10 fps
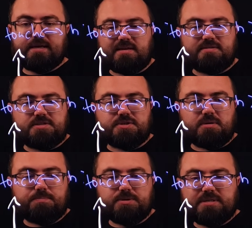It's easy to
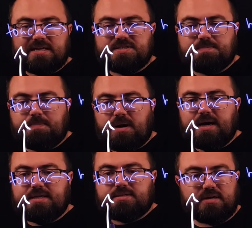compute. It's
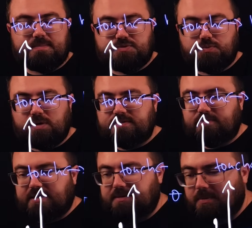pi times 1
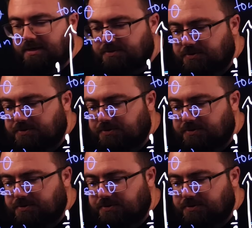divided by